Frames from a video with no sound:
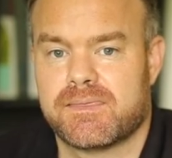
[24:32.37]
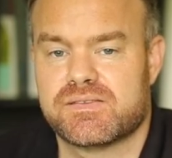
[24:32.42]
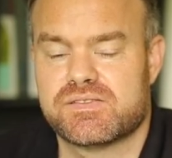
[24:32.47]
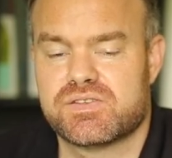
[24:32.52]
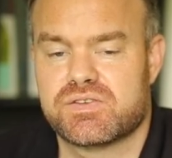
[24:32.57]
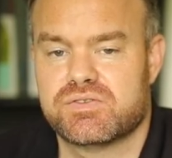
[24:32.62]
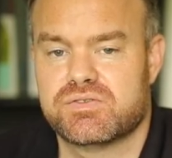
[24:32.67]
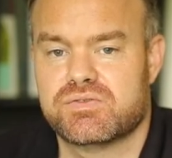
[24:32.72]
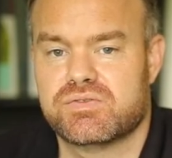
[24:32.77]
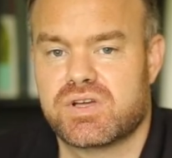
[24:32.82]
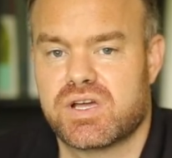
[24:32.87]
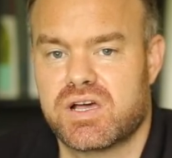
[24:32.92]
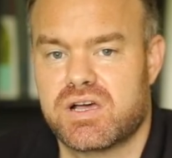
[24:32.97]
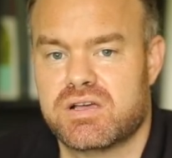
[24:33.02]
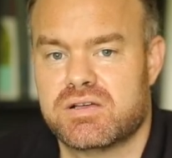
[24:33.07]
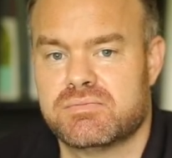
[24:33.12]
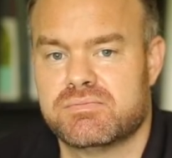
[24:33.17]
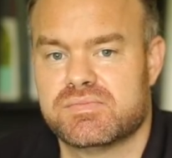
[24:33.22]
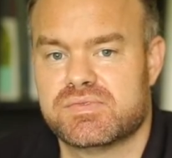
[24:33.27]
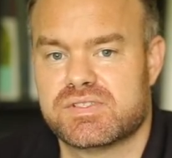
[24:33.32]
to
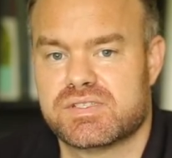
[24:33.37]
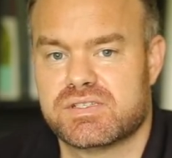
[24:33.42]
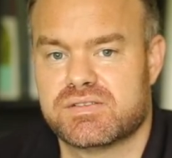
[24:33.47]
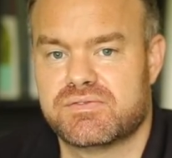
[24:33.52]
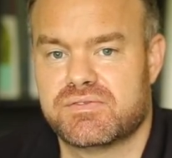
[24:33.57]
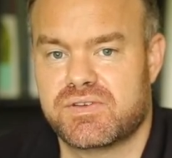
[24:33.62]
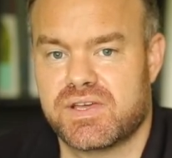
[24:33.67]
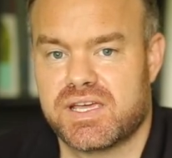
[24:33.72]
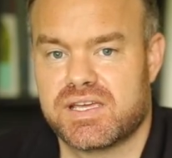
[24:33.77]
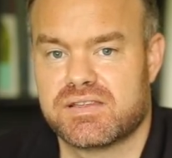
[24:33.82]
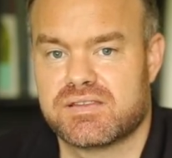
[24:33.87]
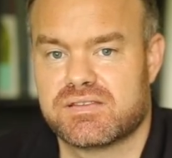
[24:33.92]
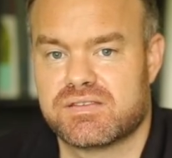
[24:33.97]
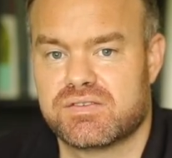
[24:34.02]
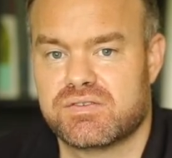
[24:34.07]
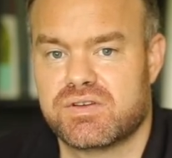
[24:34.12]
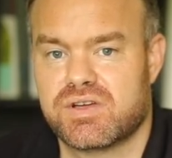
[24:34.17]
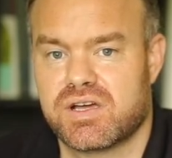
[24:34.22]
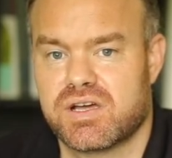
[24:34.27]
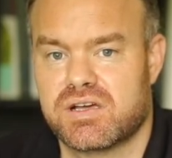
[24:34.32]
come to faith,
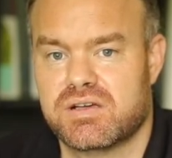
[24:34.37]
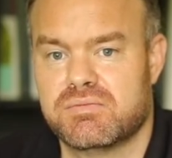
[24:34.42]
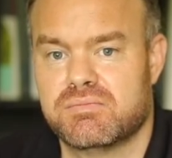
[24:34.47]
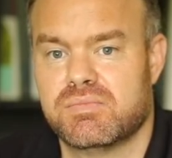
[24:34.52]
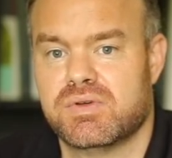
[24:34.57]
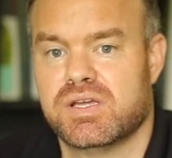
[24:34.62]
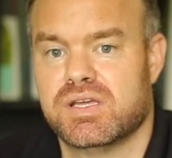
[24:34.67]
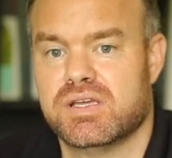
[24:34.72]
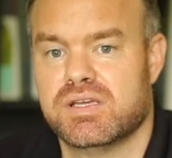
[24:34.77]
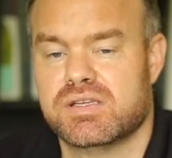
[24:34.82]
to come